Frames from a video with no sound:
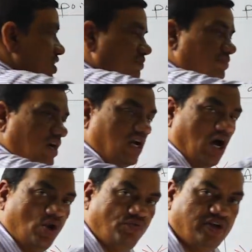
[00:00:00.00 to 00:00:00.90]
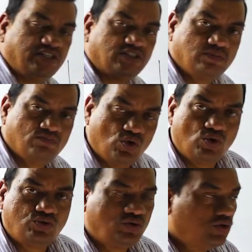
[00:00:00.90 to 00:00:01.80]
If the curve is
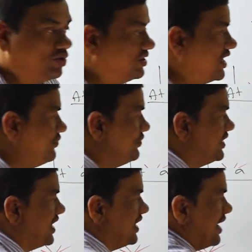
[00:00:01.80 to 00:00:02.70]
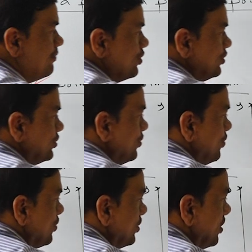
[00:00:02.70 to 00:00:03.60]
smooth, then we can able
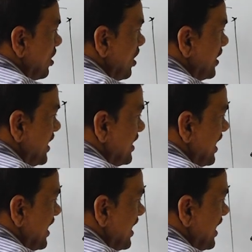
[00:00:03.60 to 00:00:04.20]
to draw a